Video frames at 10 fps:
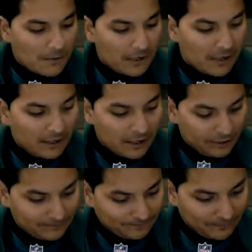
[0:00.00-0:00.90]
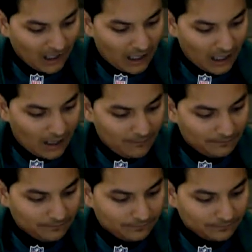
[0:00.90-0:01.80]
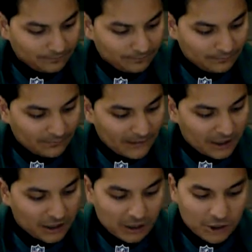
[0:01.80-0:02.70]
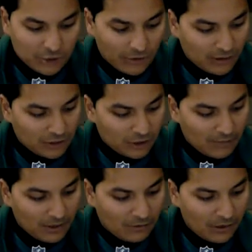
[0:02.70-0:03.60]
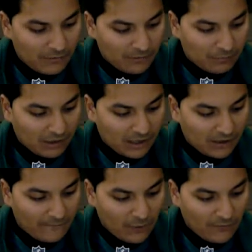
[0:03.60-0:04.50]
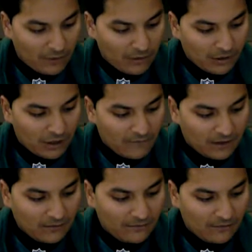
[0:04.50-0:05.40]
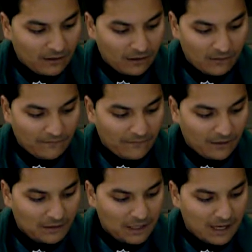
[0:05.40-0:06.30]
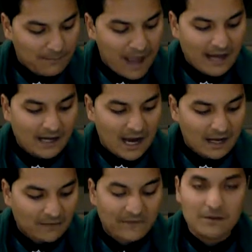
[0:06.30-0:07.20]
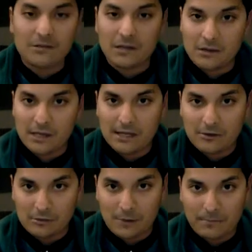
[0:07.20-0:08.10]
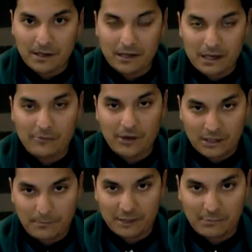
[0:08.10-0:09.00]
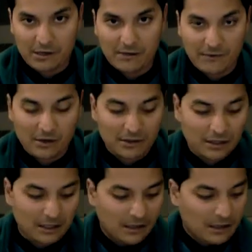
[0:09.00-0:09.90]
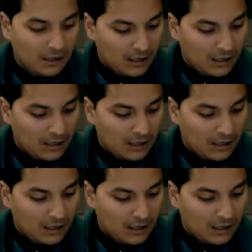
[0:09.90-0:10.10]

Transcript: what are you going to do? And just short, LaShawn McCoy was brilliant in the fourth quarter of his first game back in Heinz Field. He went to Pittsburgh University,